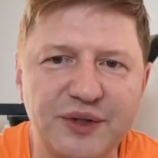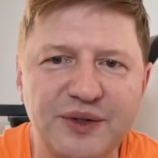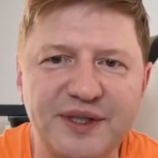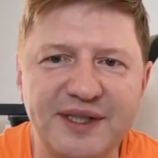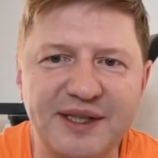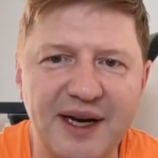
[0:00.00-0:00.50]
to
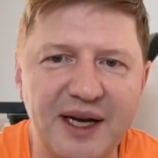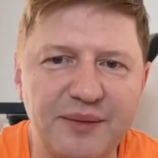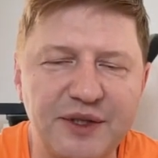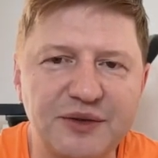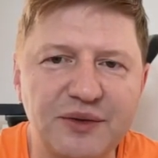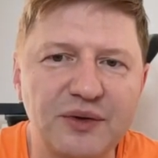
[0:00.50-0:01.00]
decide
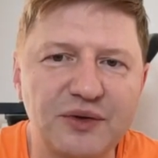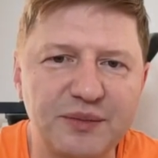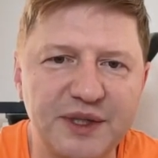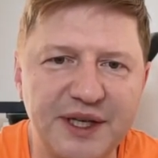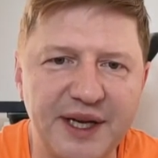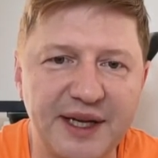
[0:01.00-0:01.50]
which role should
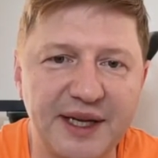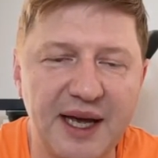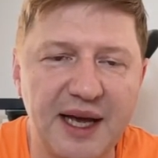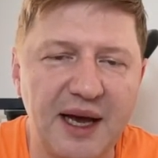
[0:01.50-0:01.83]
be taken.